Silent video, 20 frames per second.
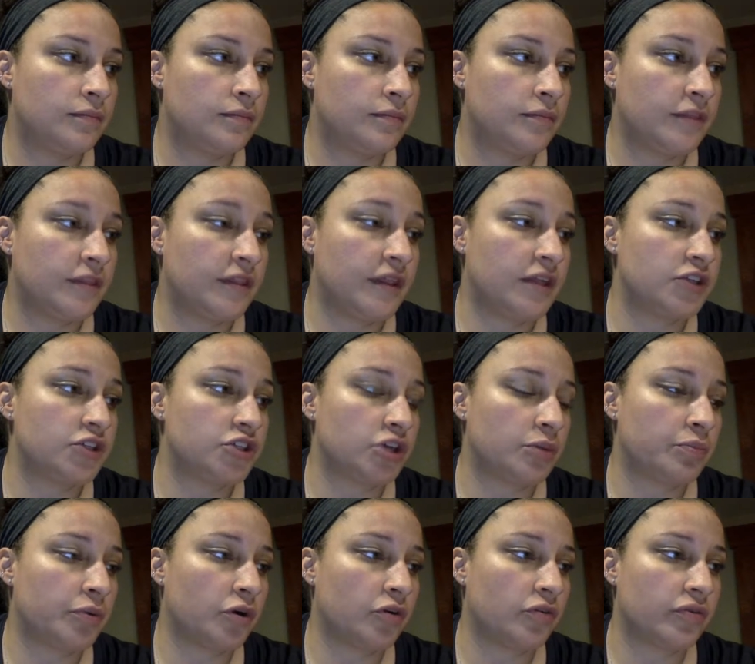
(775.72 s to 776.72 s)
then
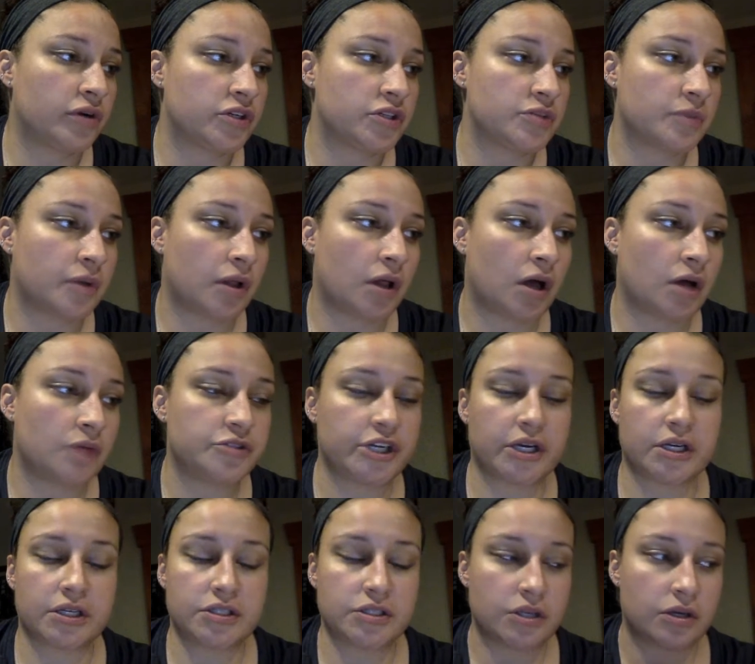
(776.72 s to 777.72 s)
jump over a small
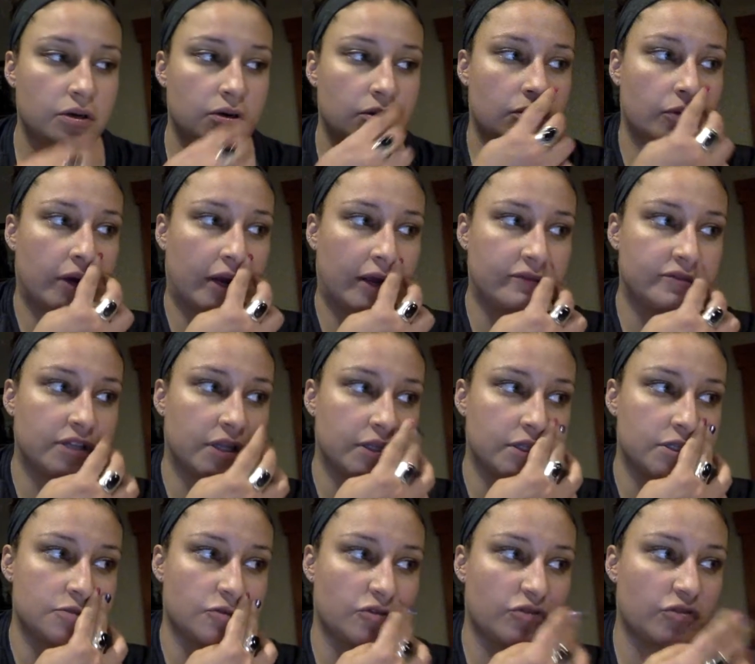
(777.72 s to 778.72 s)
object. So when I've done
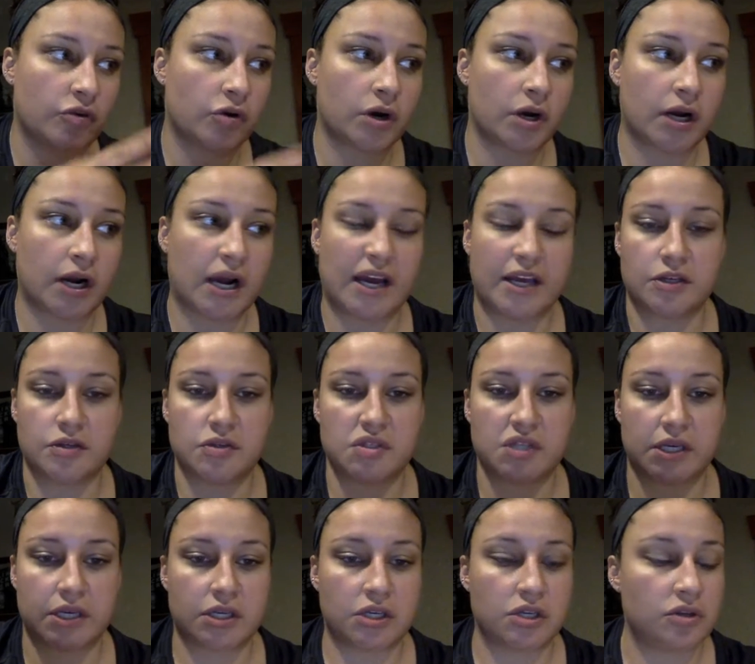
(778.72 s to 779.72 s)
this before, I use
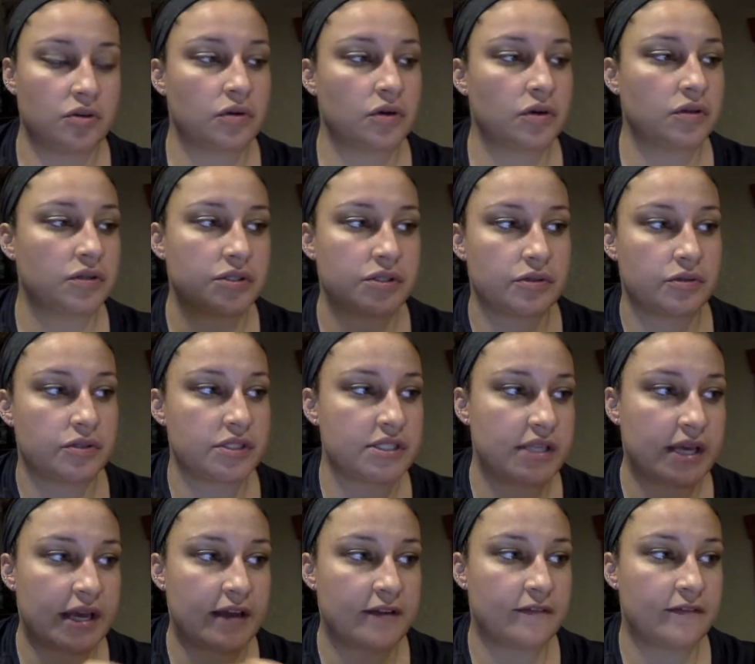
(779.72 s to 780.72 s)
like a noodle, so it's
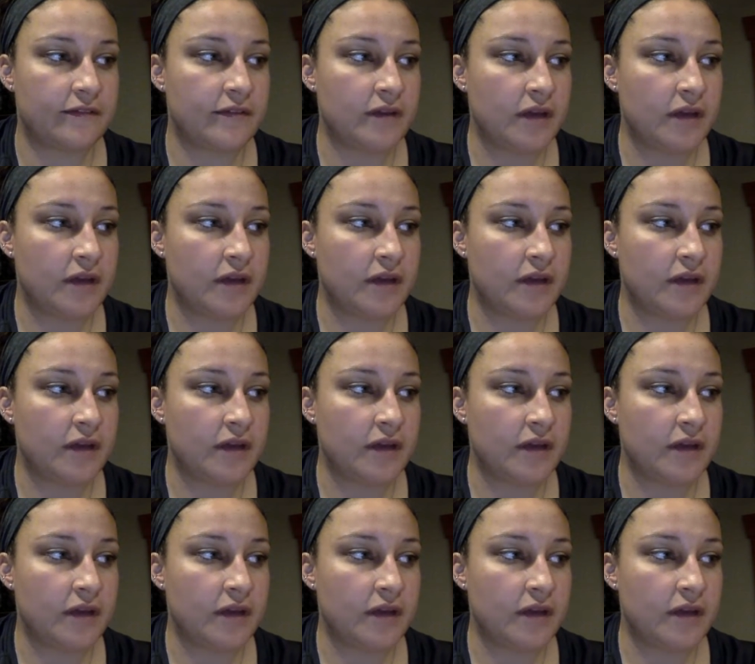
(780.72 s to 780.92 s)
safe.